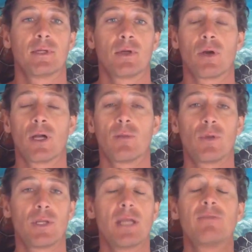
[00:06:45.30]

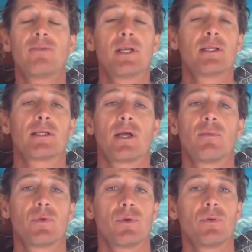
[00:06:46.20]
incredible and infinite to
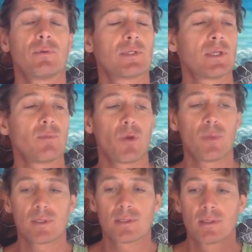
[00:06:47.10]
come through, and some
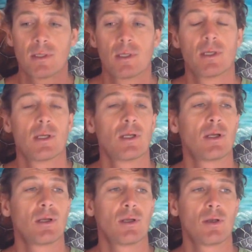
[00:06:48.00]
moments
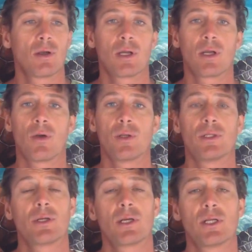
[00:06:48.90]
you're going to go
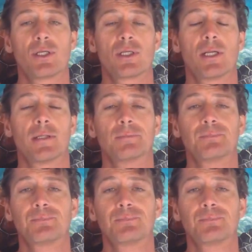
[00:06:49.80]
into your conditioning.